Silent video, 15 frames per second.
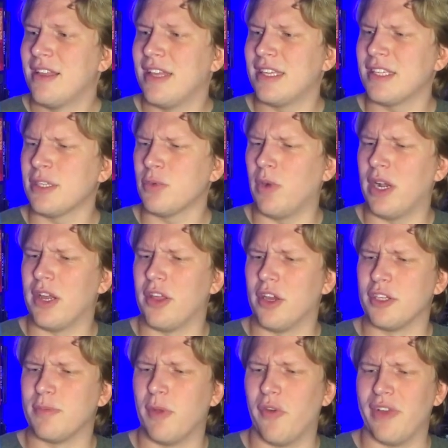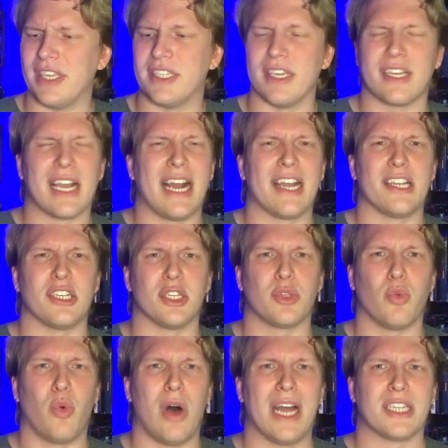This is one of those movies you kind of
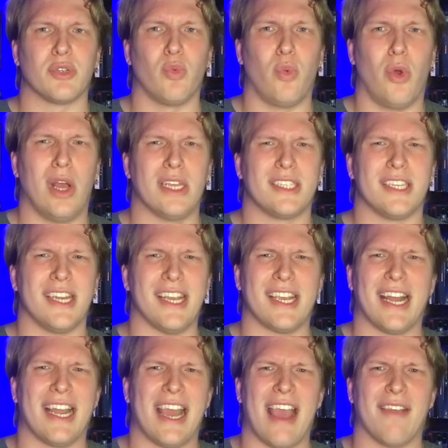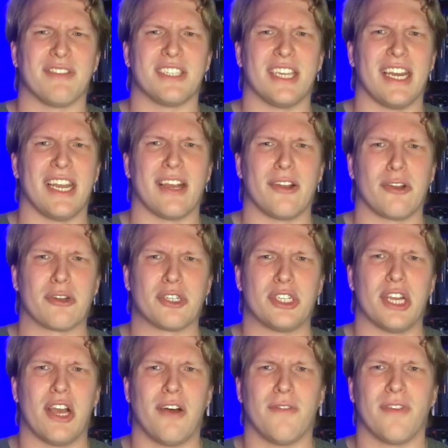just watch once and you kind of have sitting on your
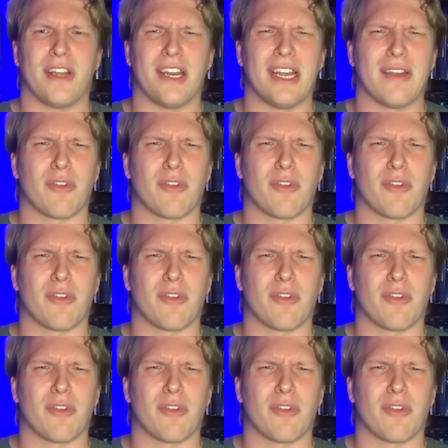shelf and you